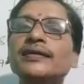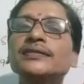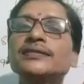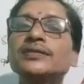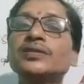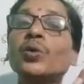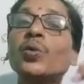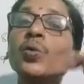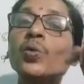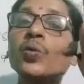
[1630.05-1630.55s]

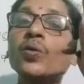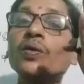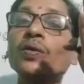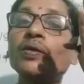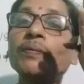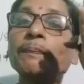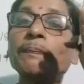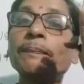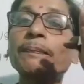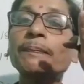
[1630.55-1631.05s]
So,
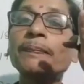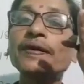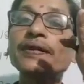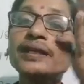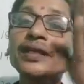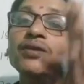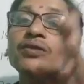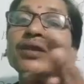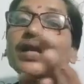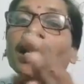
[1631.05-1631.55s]

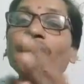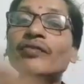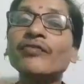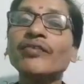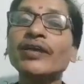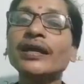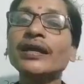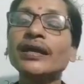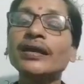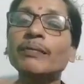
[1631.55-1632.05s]
particular
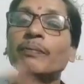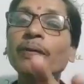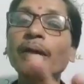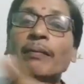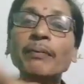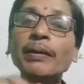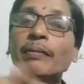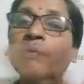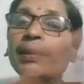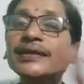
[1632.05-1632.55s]
way from
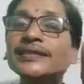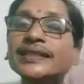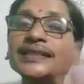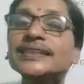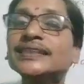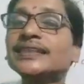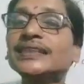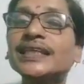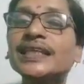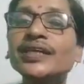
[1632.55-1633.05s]
among
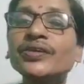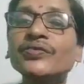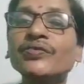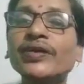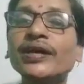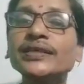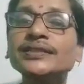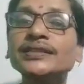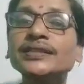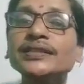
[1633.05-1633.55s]
these three
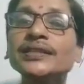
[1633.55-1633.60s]
ways.